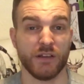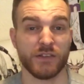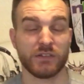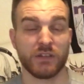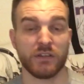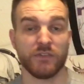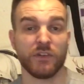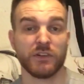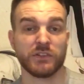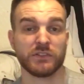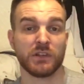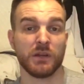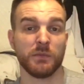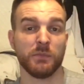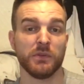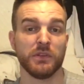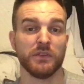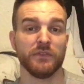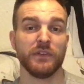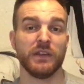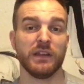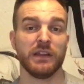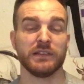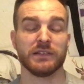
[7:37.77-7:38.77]
So if I start putting
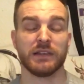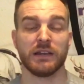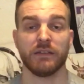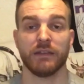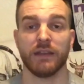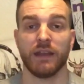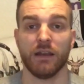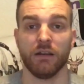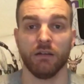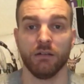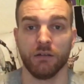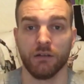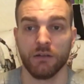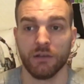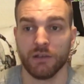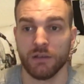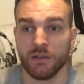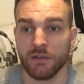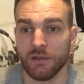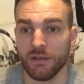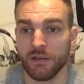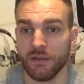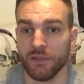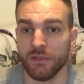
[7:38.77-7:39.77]
the feelers out now,
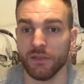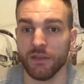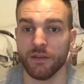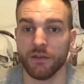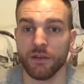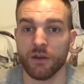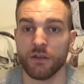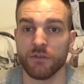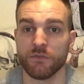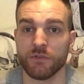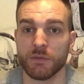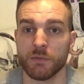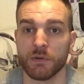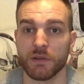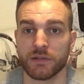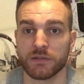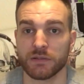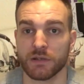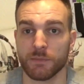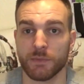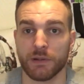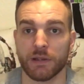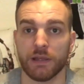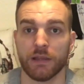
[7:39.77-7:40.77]
then hopefully by the
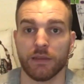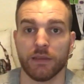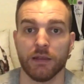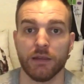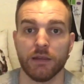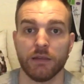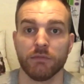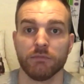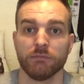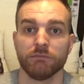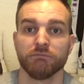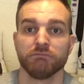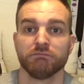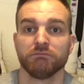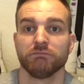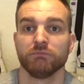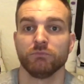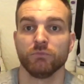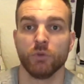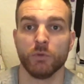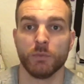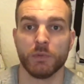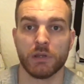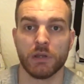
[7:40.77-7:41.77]
time I get there,
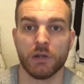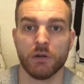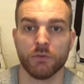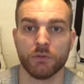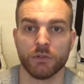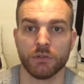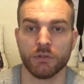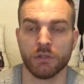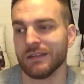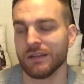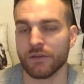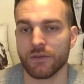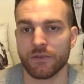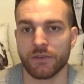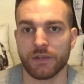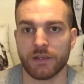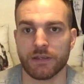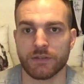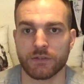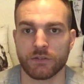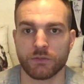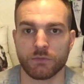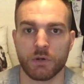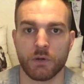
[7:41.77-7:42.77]
we'll be golden. The other thing
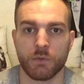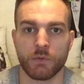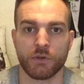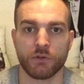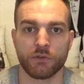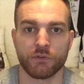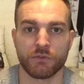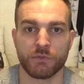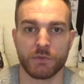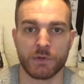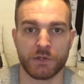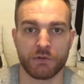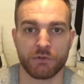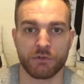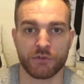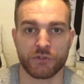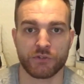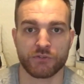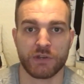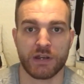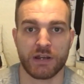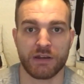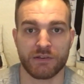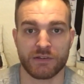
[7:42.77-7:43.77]
is as well, when you're in
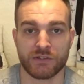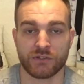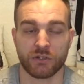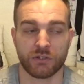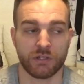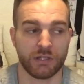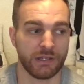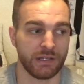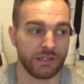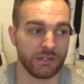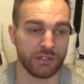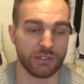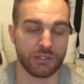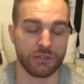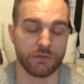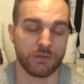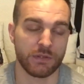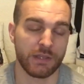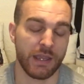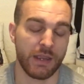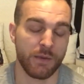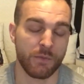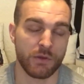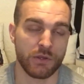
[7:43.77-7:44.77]
Australia, it's not like in the
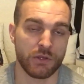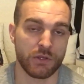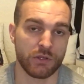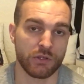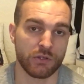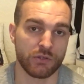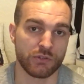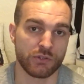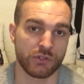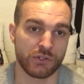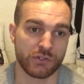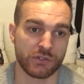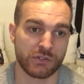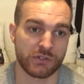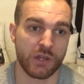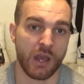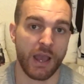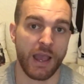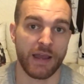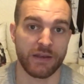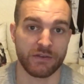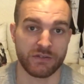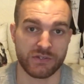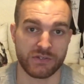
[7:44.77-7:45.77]
UK where you can just
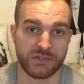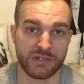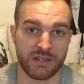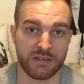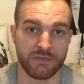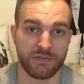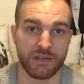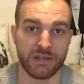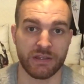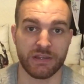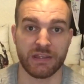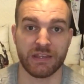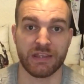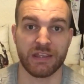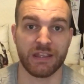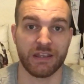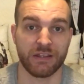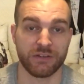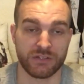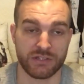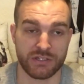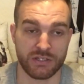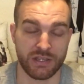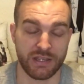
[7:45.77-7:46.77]
hand your CV in
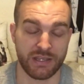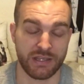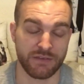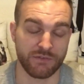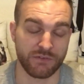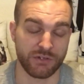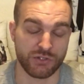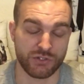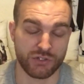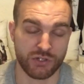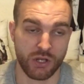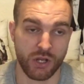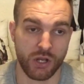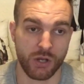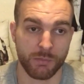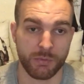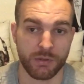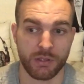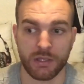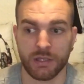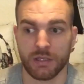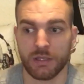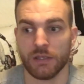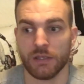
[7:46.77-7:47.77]
and you get given a job.
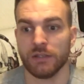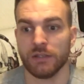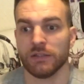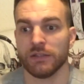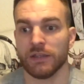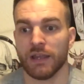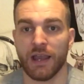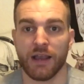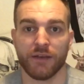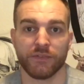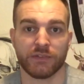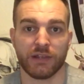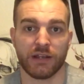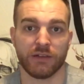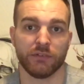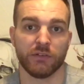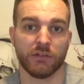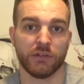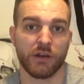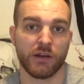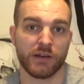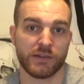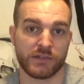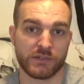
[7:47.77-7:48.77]
You have to have
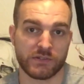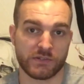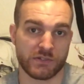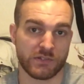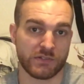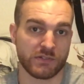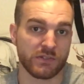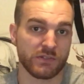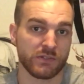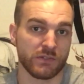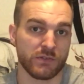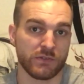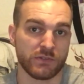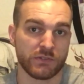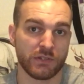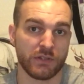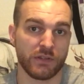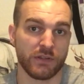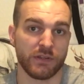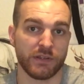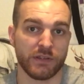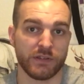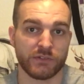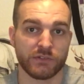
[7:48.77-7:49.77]
licenses to do
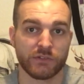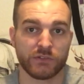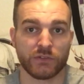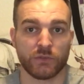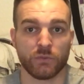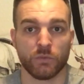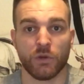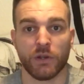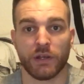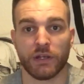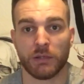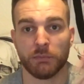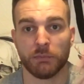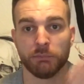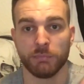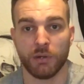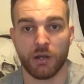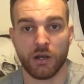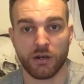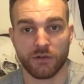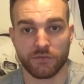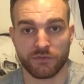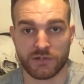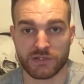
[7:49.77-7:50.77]
certain things. So to work in a
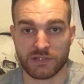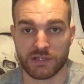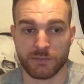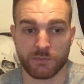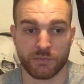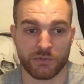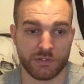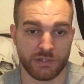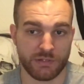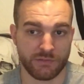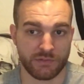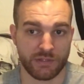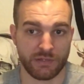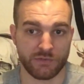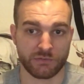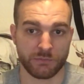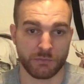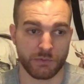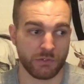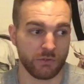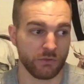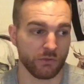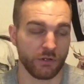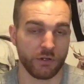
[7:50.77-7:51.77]
bar, for example, you have to have
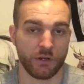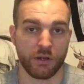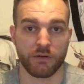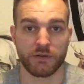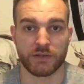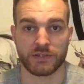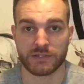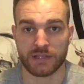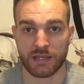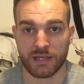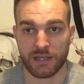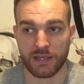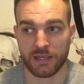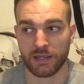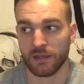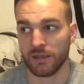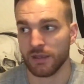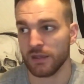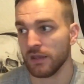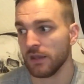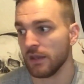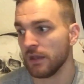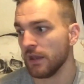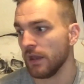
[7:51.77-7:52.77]
something called an RSA.
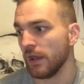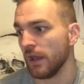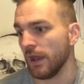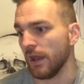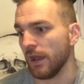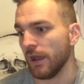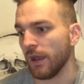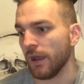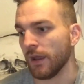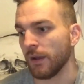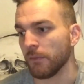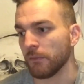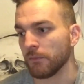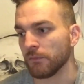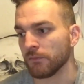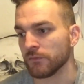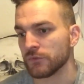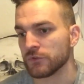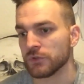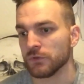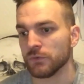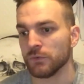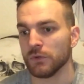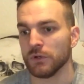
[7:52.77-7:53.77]

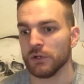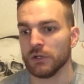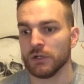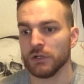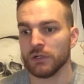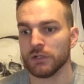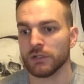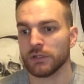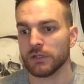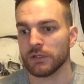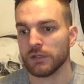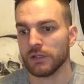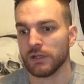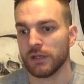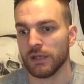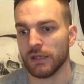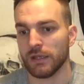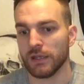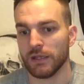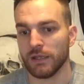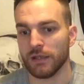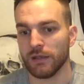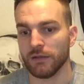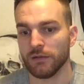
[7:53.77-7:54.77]
To work
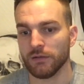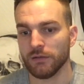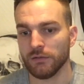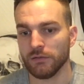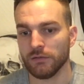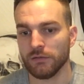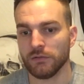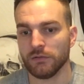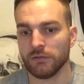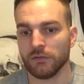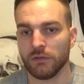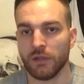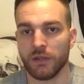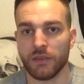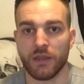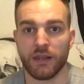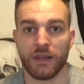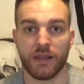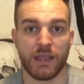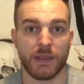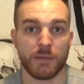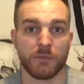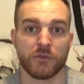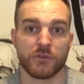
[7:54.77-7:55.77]
in like the
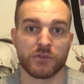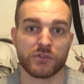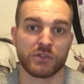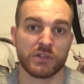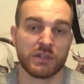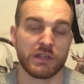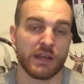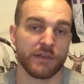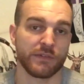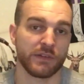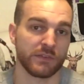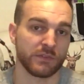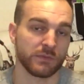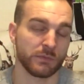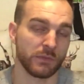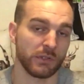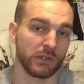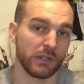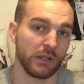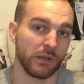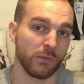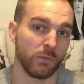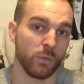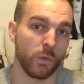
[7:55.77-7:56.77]
labour industry, you have to have something
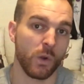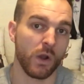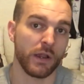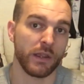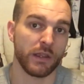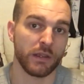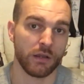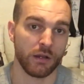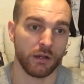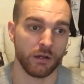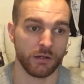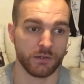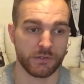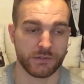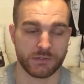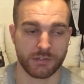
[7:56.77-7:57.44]
like a white card.